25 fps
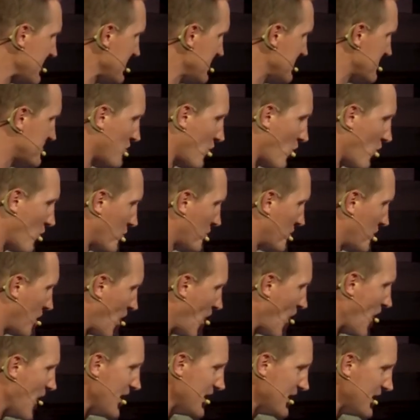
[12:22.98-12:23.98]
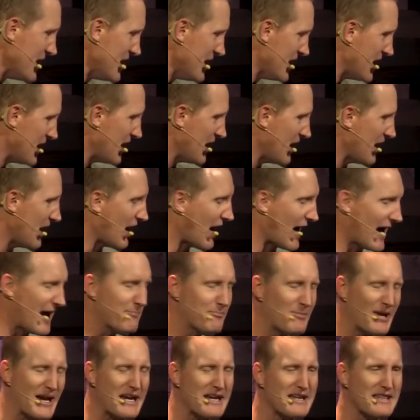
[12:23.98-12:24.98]
is all gone? I
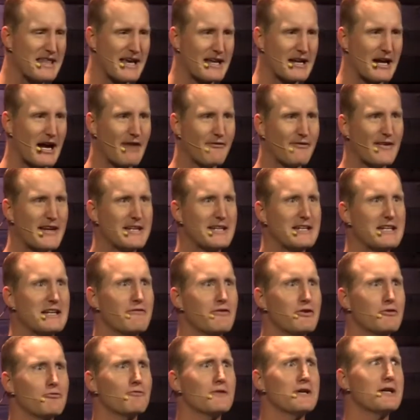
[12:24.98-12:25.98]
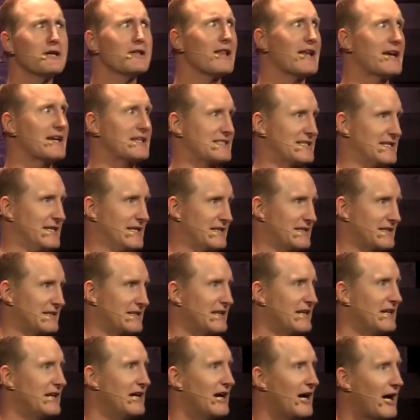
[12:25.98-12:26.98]
paid that off. I didn't even realize it.
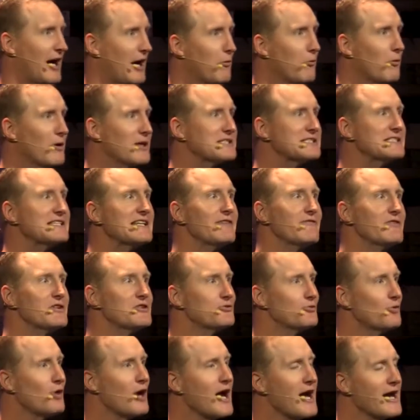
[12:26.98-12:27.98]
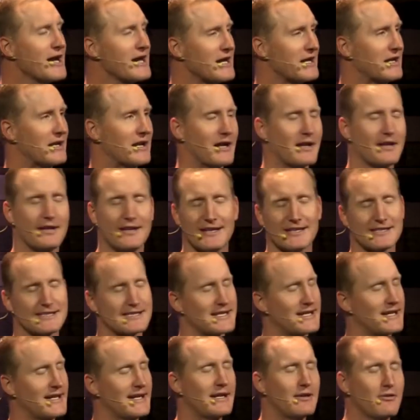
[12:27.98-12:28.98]
I wasn't even trying. That's
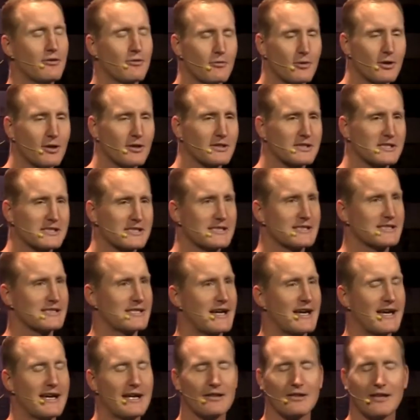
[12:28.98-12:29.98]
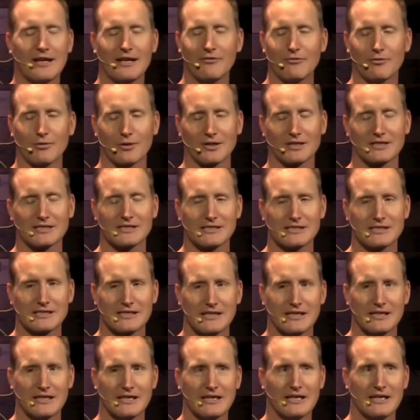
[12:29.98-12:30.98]
not how it works. It's not how life works.
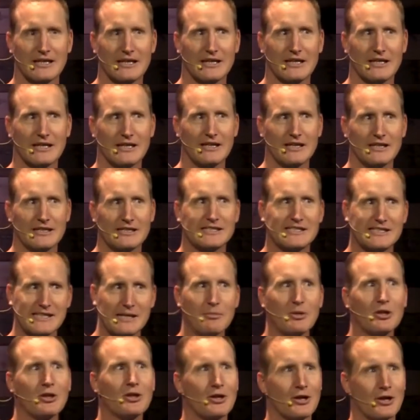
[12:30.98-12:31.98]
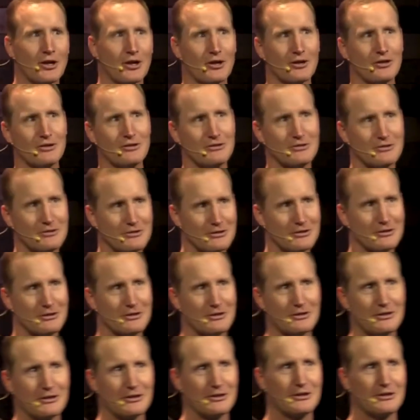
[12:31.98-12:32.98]
Similar
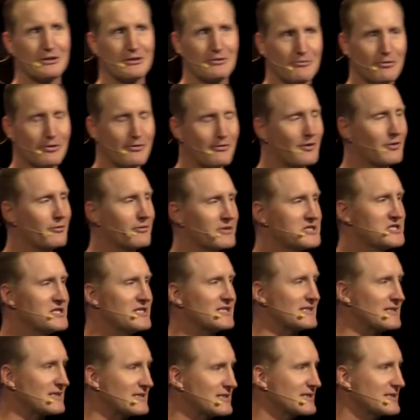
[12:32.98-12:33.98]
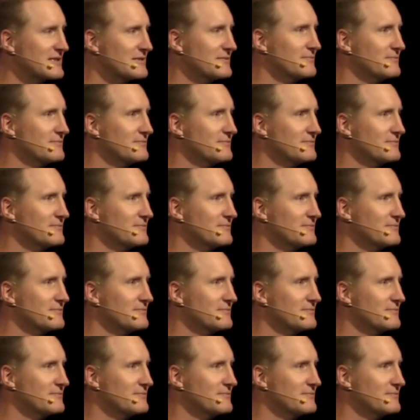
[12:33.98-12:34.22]
with following Jesus,